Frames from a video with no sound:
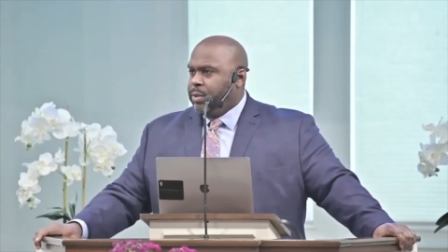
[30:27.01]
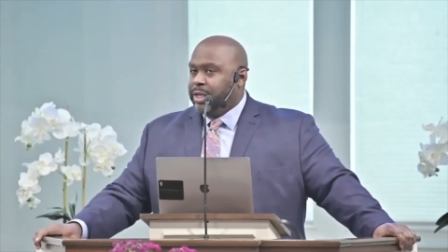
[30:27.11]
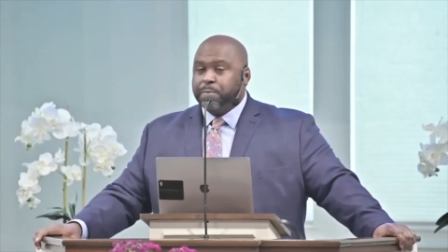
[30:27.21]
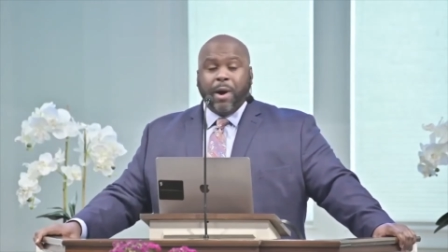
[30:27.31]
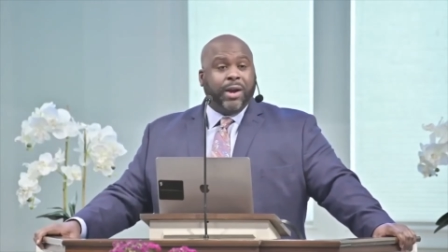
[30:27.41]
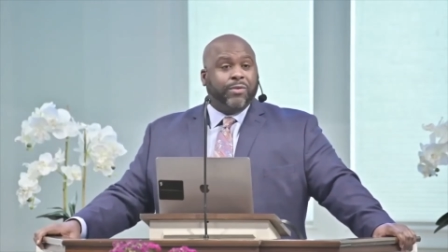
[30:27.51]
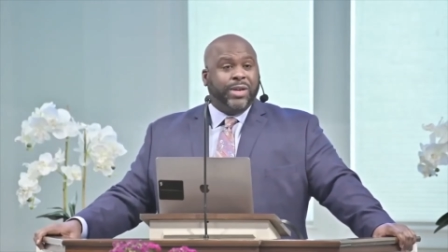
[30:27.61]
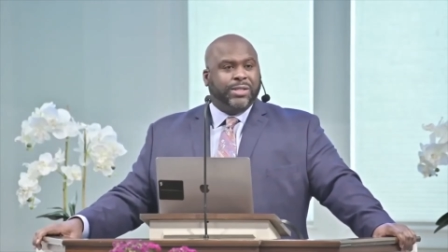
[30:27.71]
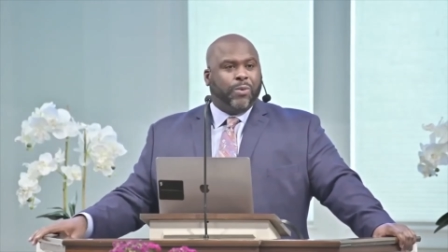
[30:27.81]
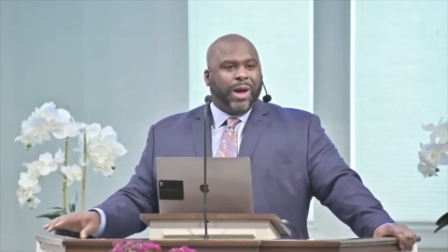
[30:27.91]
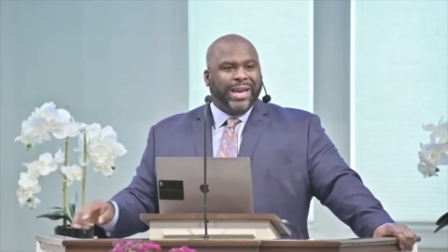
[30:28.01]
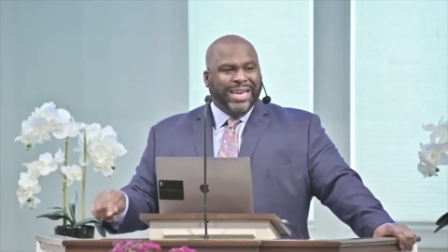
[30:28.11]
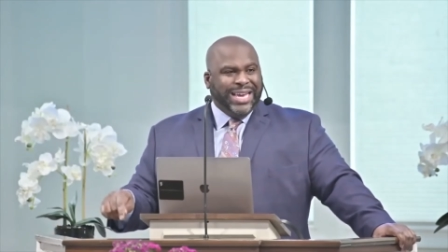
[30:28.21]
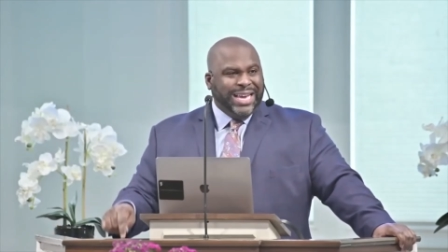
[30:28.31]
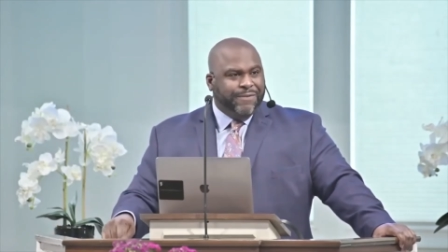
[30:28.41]
It's part of the reason why
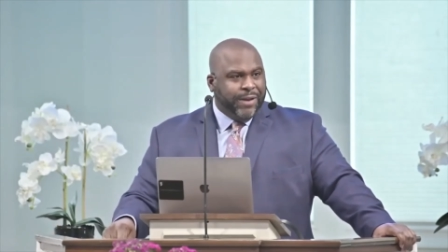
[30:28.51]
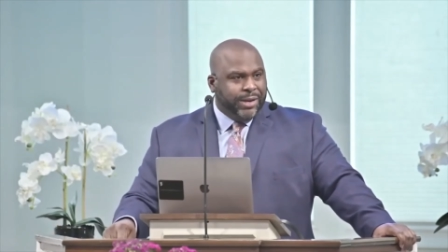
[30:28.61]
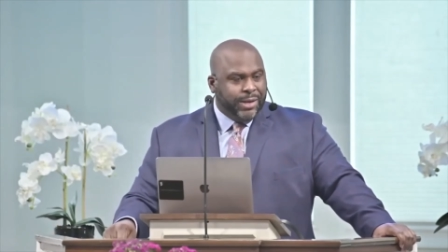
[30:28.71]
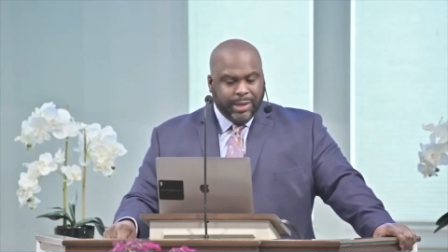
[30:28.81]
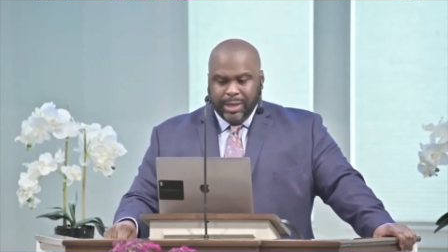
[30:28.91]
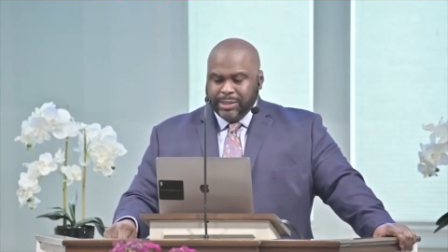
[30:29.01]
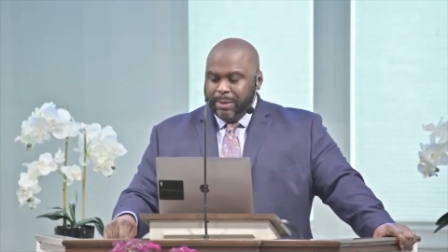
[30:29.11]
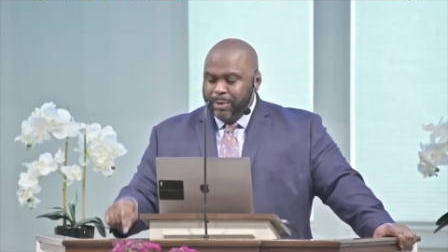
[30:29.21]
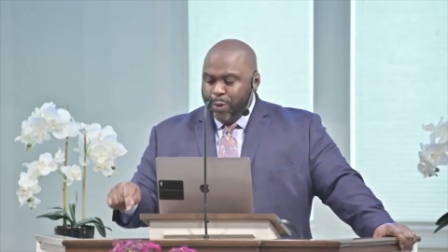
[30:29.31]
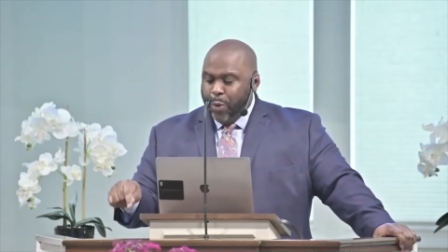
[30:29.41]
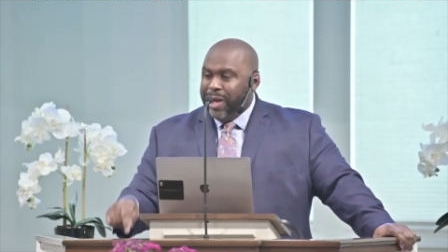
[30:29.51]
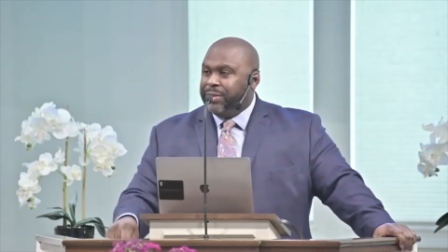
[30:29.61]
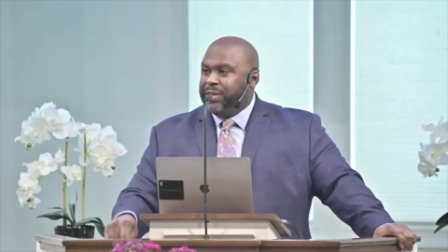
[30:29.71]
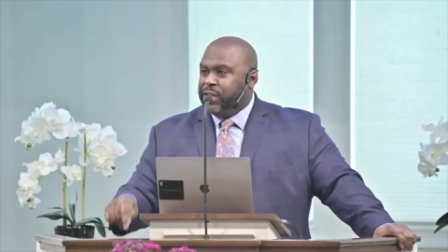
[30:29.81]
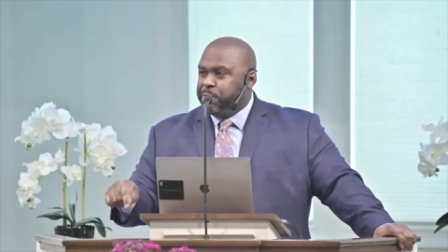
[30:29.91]
even some of the
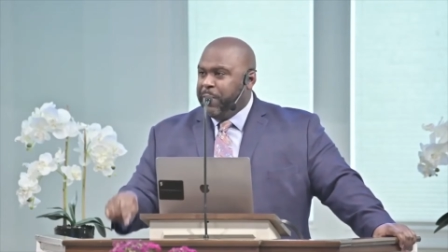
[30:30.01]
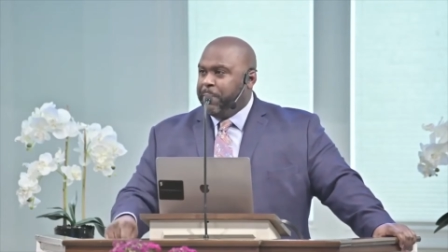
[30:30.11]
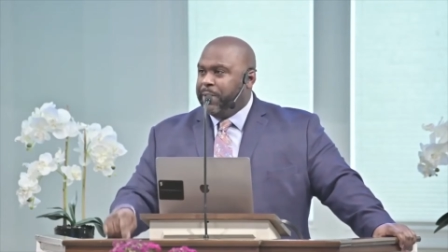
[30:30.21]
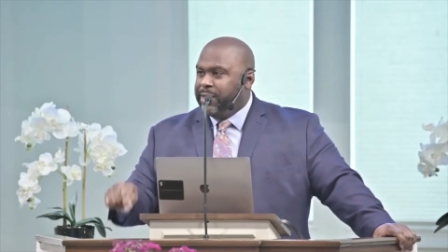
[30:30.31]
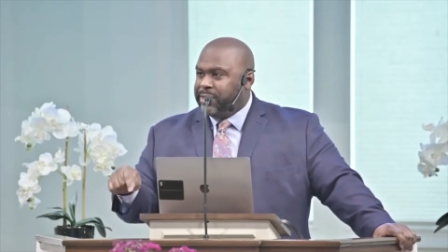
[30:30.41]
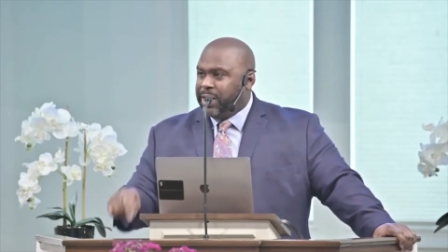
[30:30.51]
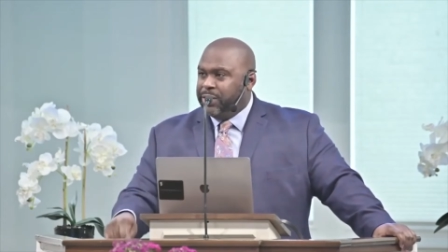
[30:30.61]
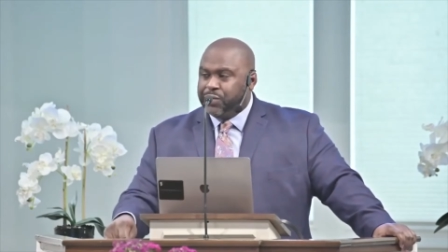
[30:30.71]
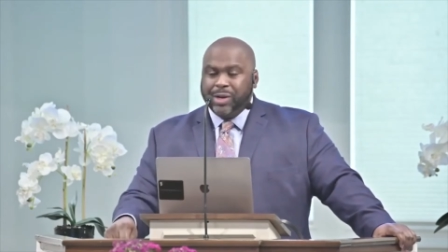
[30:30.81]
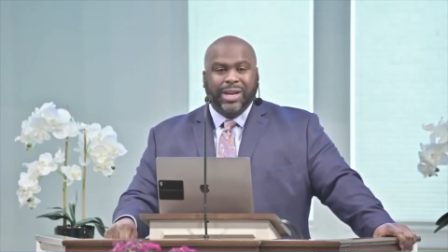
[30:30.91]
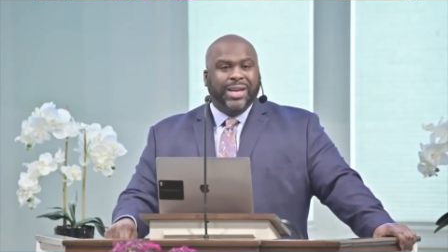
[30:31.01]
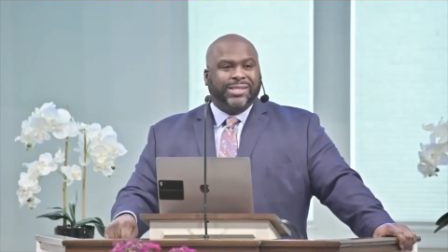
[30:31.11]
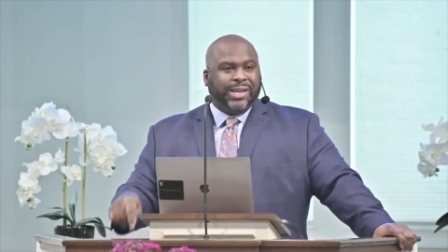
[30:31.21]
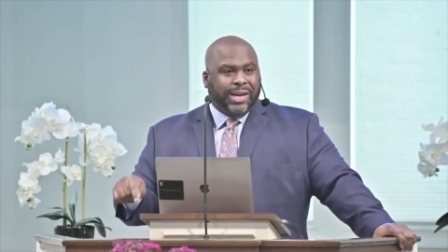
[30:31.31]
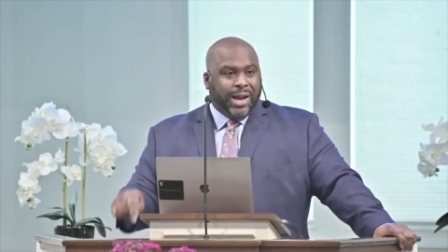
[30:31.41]
wealthiest people in this country
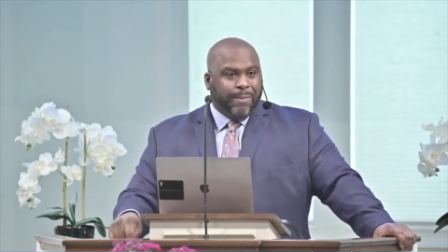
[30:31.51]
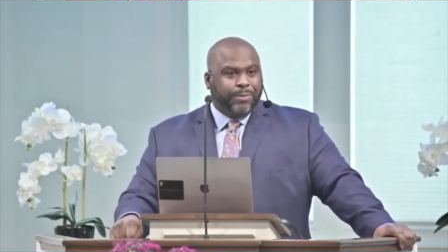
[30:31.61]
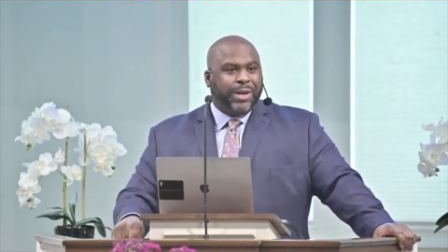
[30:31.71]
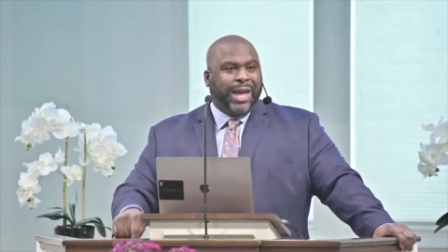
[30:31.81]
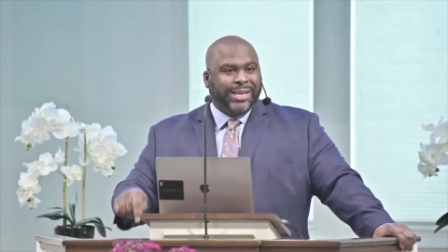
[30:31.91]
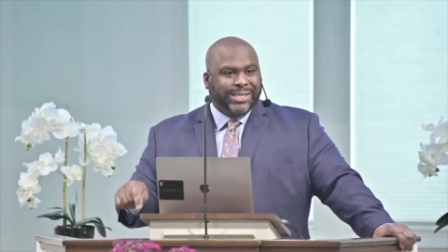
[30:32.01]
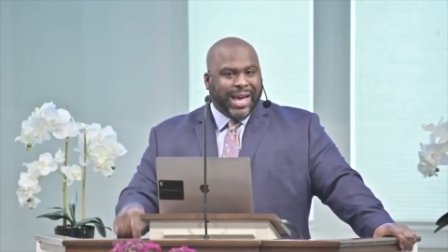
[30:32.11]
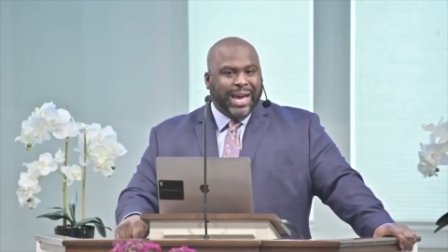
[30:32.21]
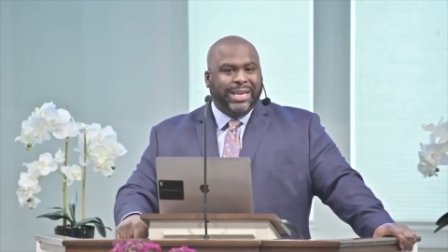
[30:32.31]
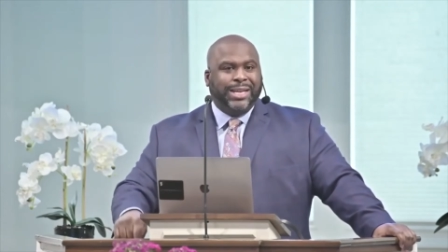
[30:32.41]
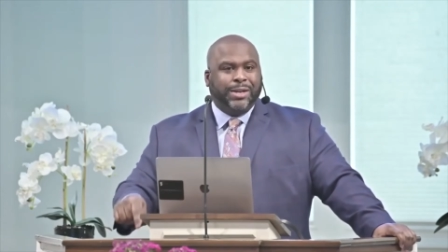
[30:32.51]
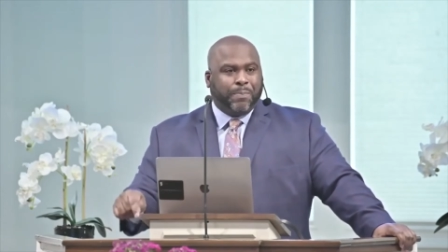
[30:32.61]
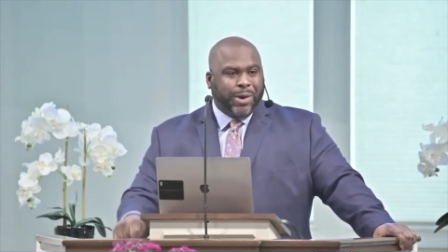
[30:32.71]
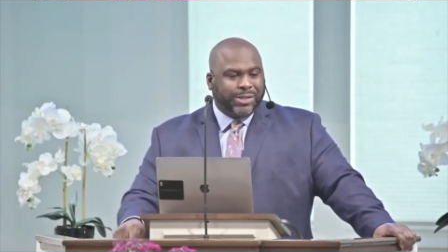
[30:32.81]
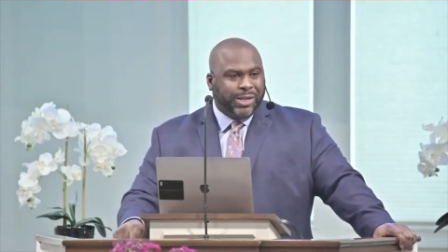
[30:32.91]
succumb to anxiety,
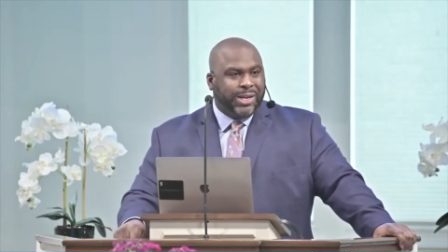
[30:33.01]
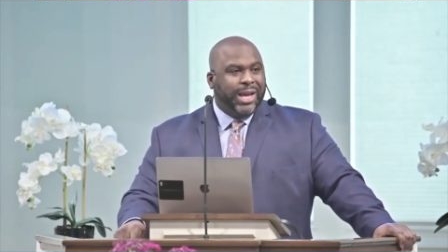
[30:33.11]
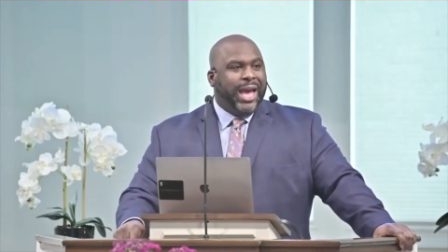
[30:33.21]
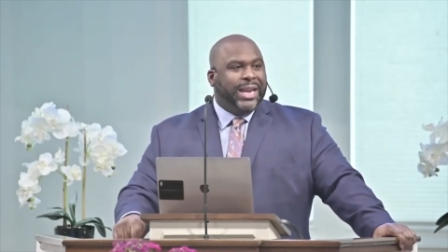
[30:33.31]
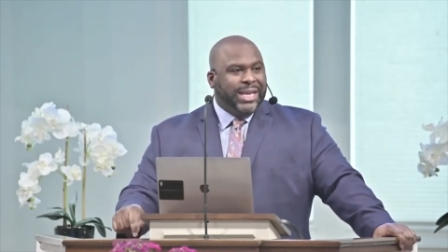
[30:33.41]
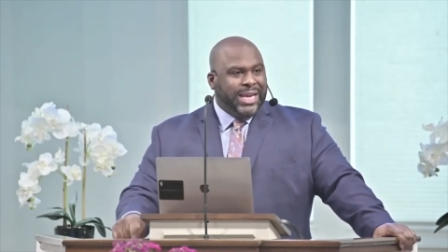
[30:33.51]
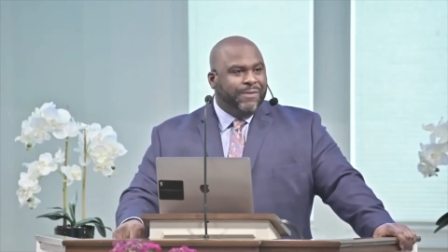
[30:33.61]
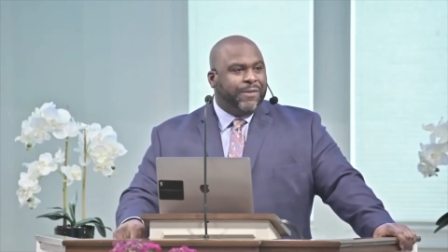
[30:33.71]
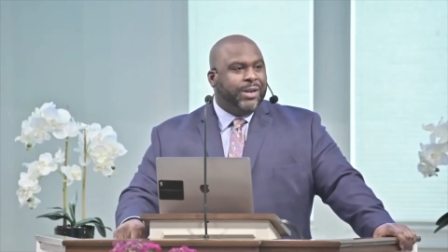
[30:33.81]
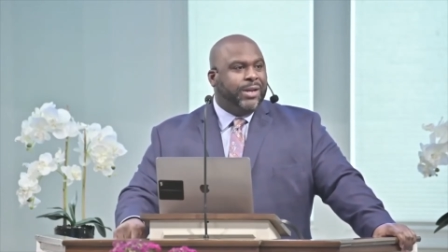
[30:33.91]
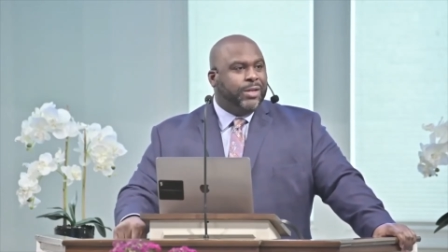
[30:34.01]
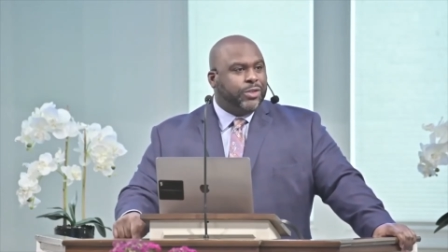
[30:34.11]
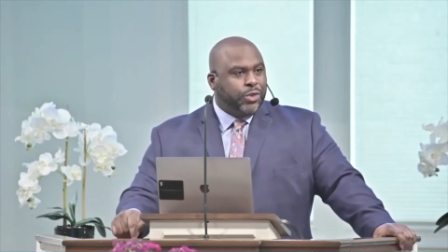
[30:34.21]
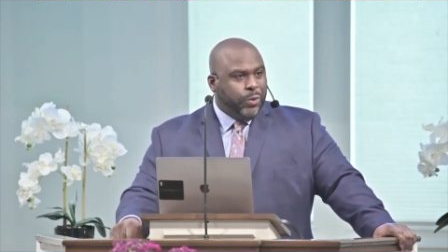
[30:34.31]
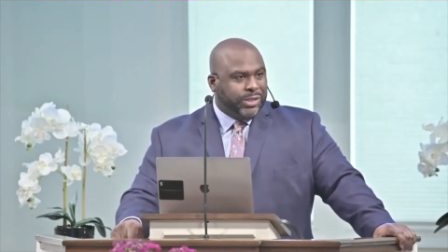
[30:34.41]
depression, and even
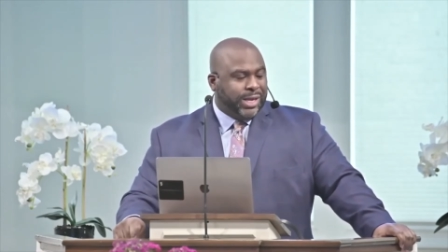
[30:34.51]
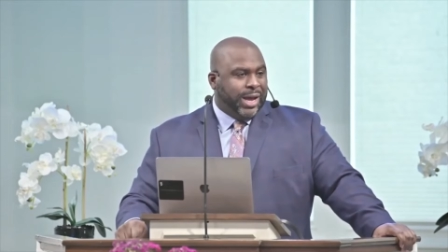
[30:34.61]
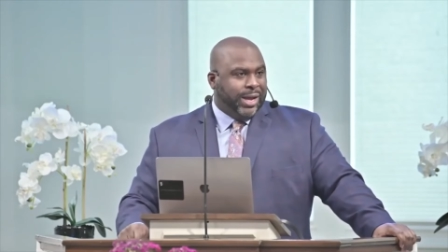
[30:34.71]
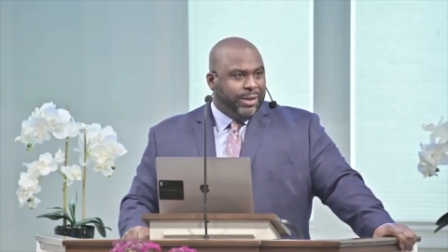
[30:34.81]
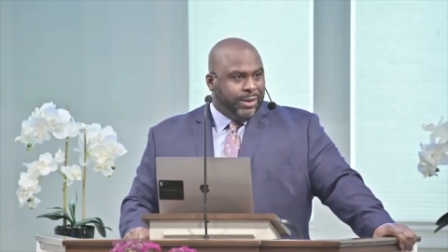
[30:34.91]
suicide.